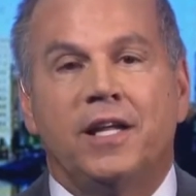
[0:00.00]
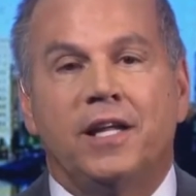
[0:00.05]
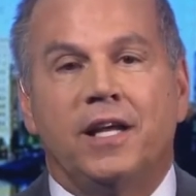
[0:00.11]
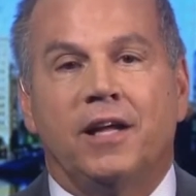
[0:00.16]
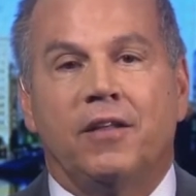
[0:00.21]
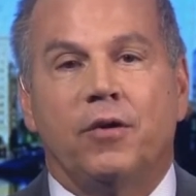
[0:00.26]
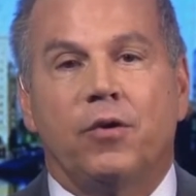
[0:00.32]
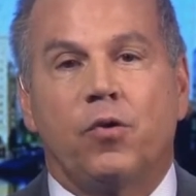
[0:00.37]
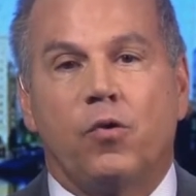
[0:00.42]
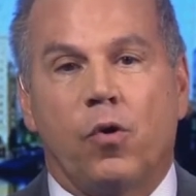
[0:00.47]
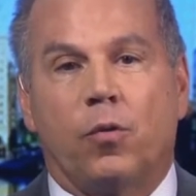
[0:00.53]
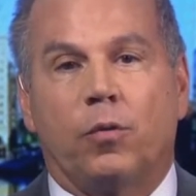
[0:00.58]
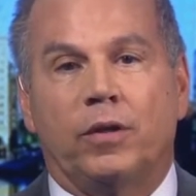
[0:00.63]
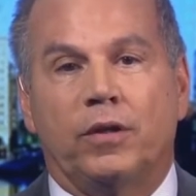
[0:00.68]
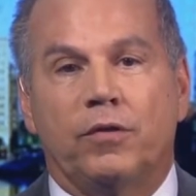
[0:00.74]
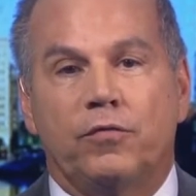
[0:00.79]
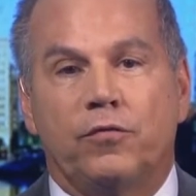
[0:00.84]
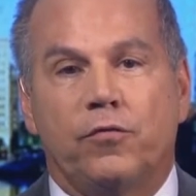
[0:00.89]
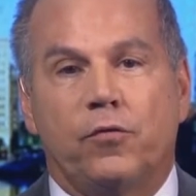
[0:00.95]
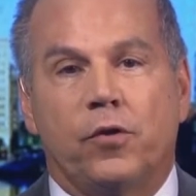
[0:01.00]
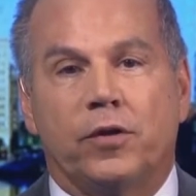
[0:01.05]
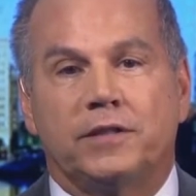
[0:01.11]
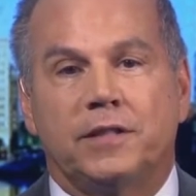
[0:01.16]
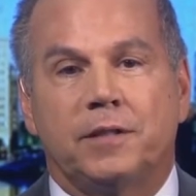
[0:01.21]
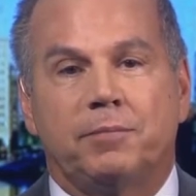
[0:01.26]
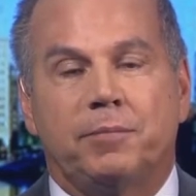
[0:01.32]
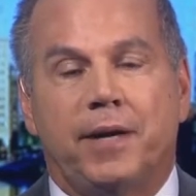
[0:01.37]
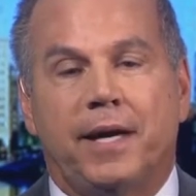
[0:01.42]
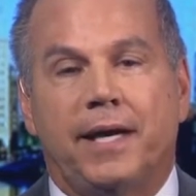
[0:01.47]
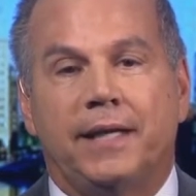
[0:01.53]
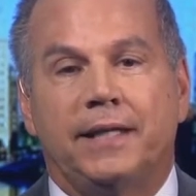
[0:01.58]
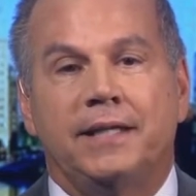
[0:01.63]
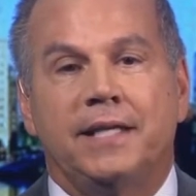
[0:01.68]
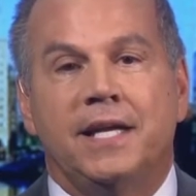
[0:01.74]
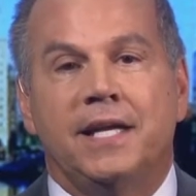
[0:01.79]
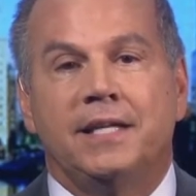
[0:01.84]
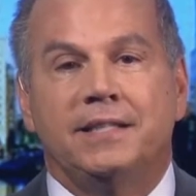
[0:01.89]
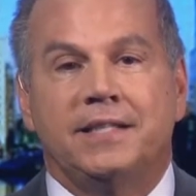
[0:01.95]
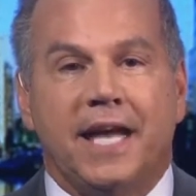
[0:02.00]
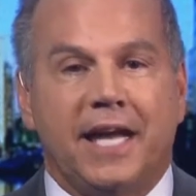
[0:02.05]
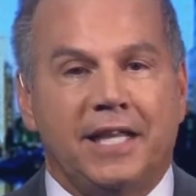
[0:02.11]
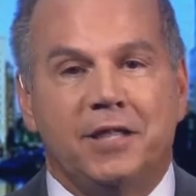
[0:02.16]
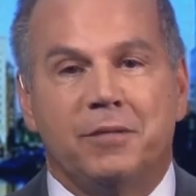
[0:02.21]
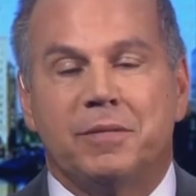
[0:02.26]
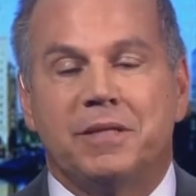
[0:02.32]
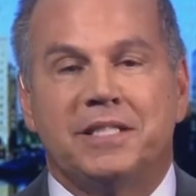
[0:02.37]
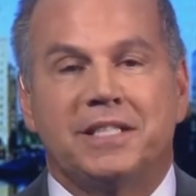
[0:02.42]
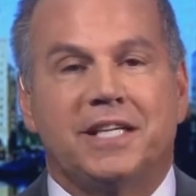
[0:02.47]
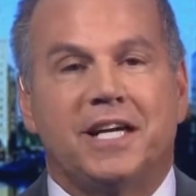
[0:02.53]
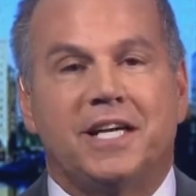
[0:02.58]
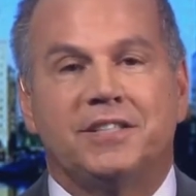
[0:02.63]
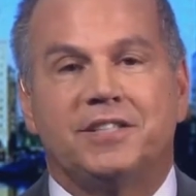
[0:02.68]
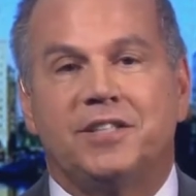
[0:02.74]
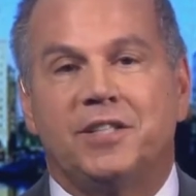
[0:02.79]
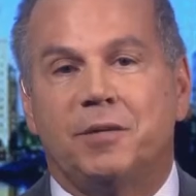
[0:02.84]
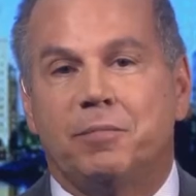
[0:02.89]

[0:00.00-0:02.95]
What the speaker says: the court will enforce it by taking them into custody,